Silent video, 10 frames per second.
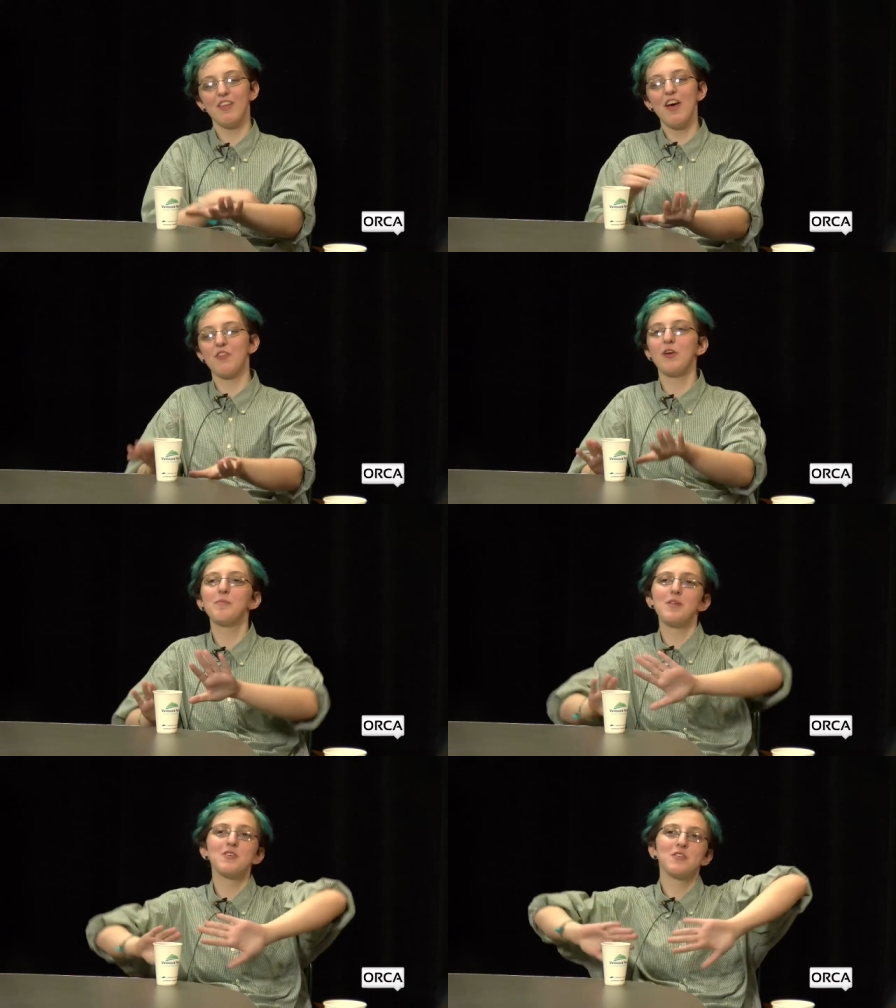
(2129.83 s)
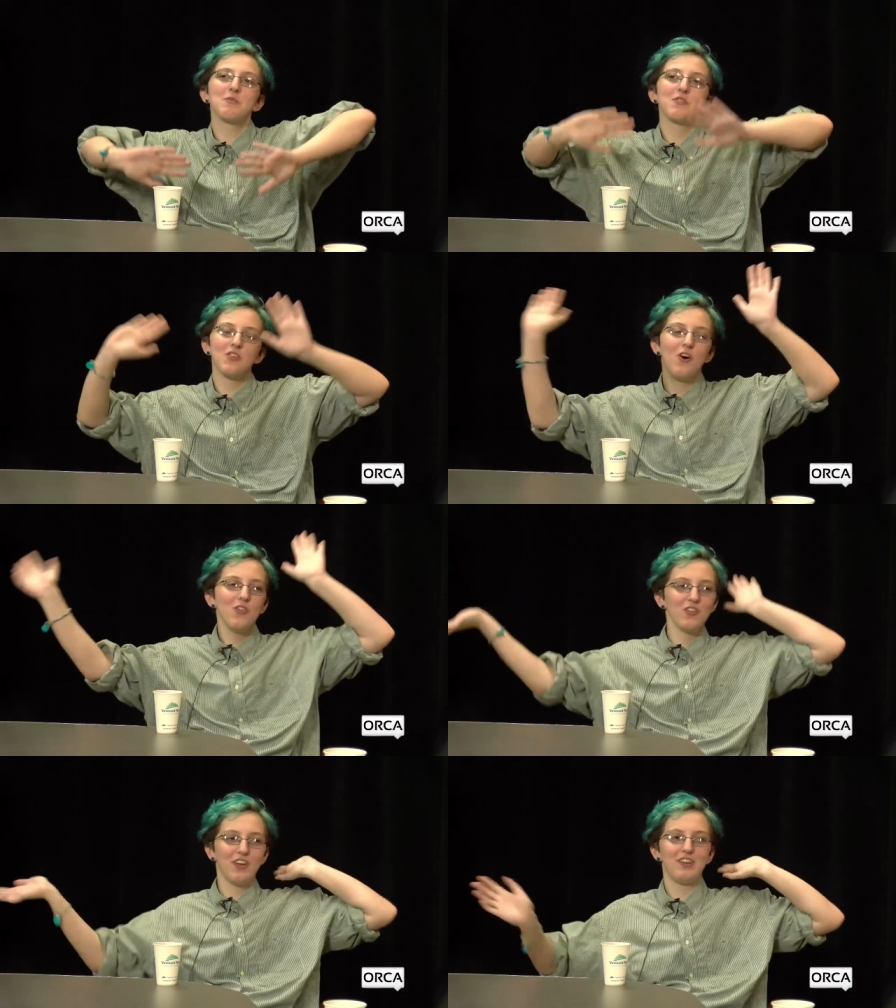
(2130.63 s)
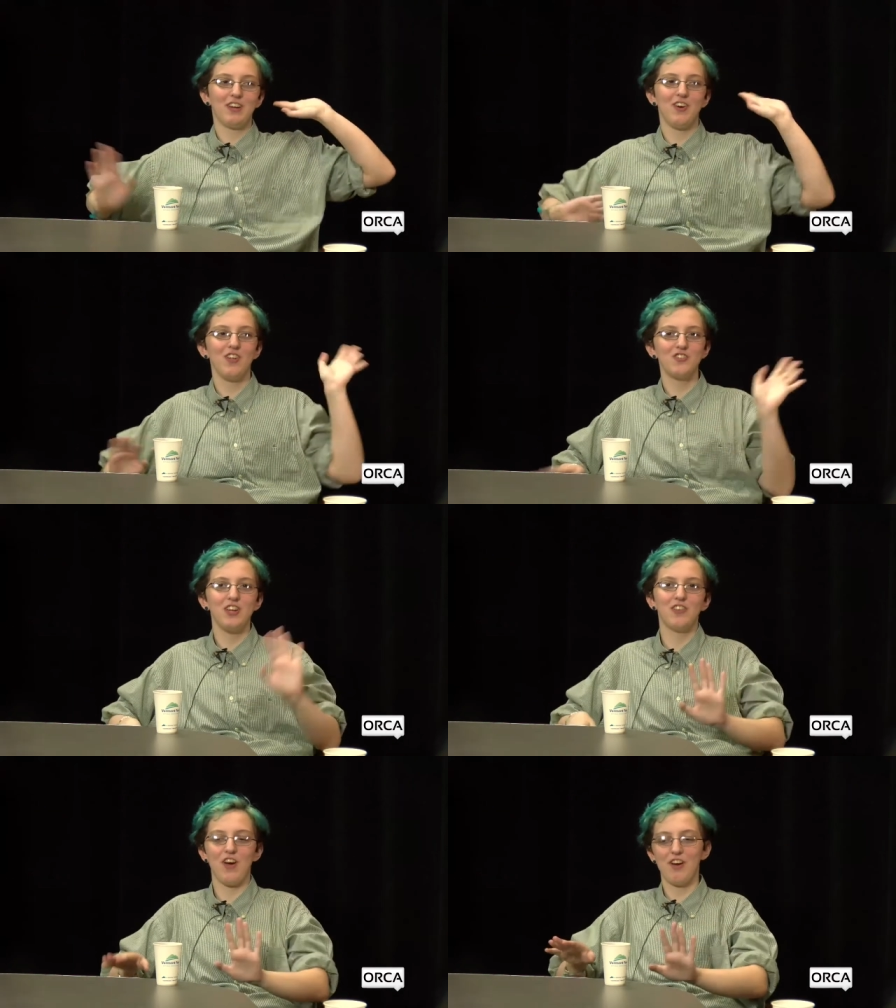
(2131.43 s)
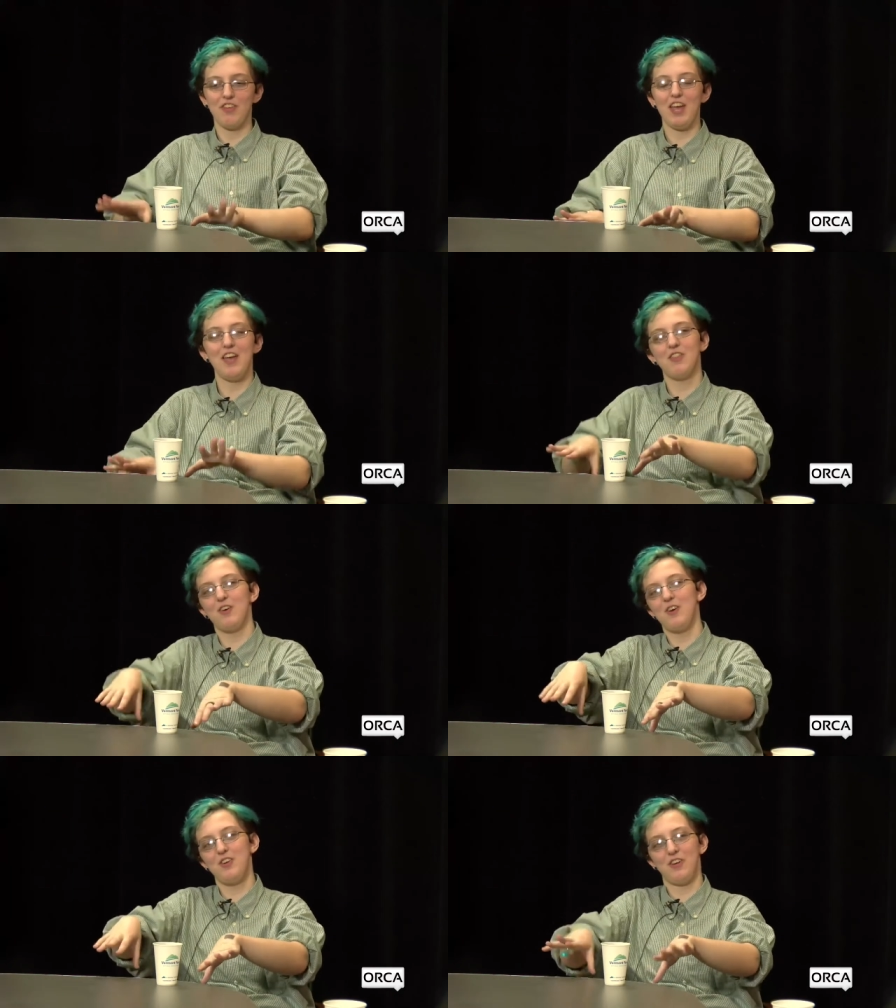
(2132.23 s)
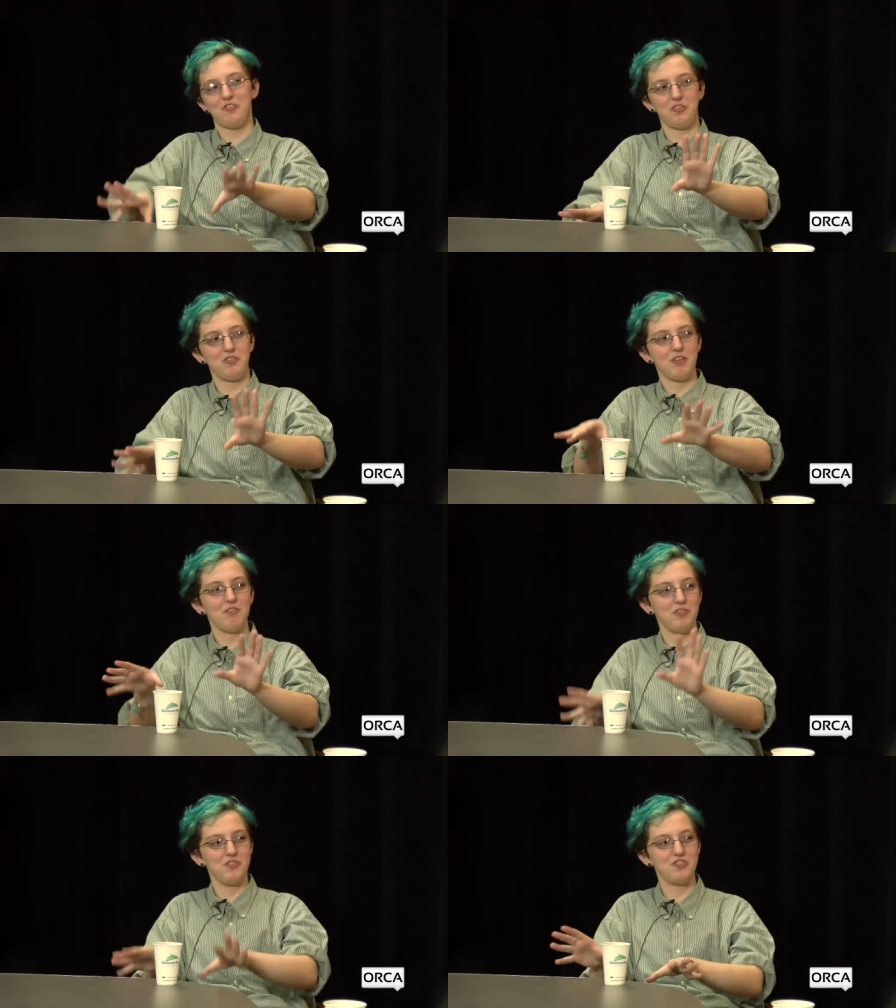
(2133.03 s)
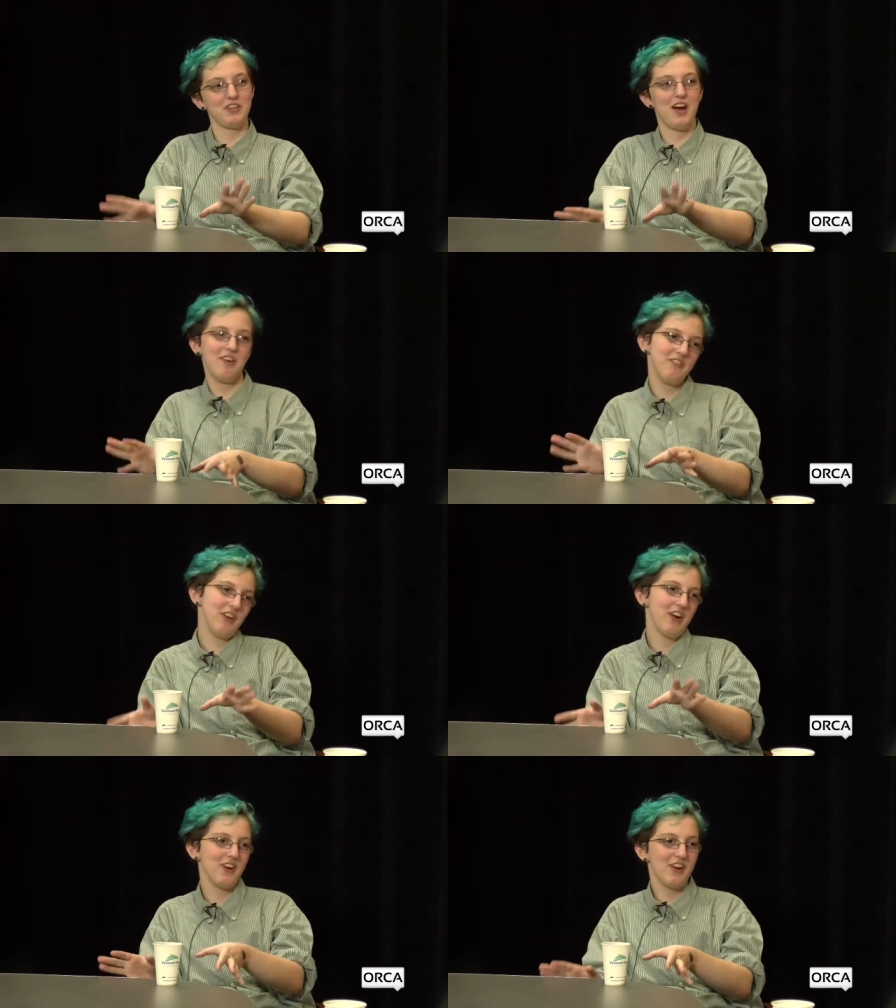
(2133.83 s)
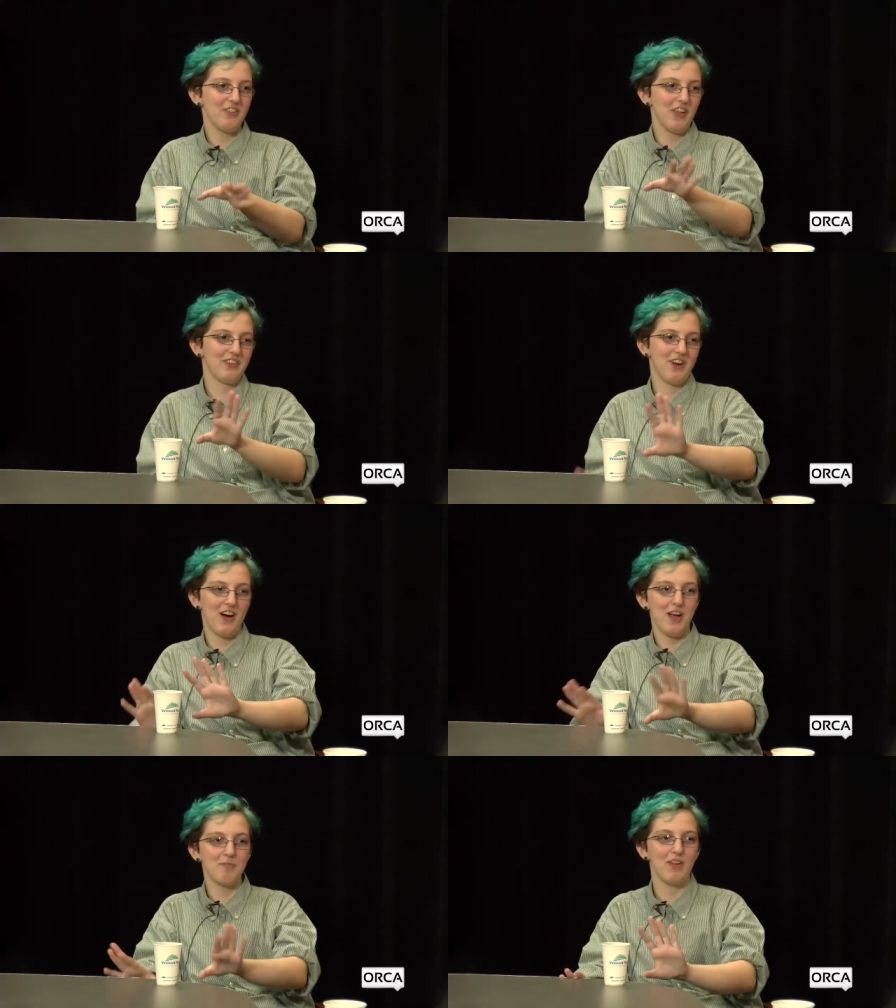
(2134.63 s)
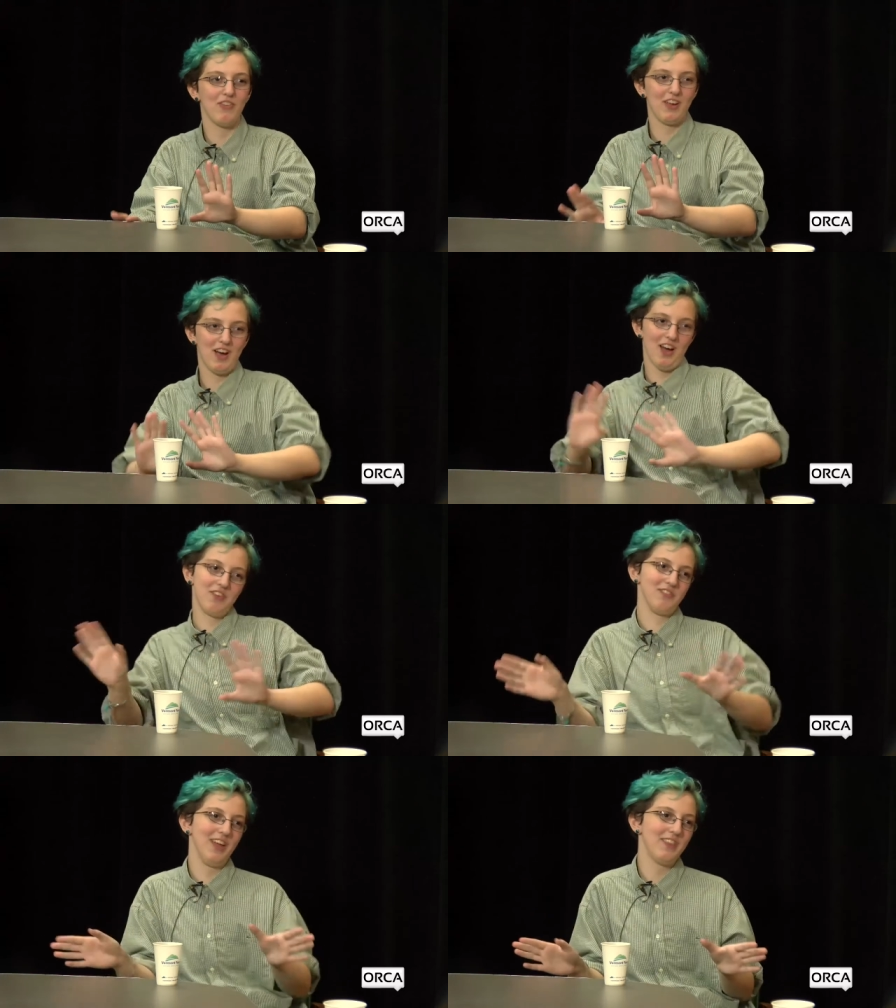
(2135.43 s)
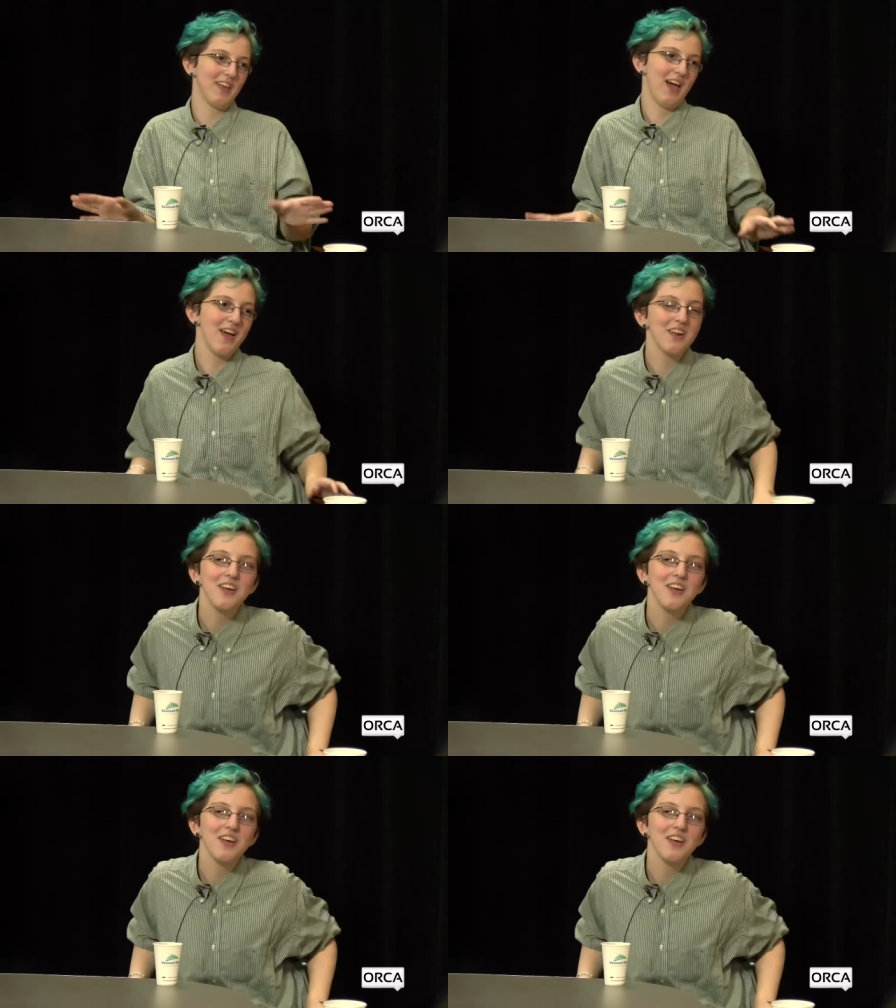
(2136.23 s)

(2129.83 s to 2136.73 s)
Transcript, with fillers: last Airbender, there wasn't all this like technology, and it's kind of like in the Industrial Revolution kind of area, like time, and it's like kind of like that,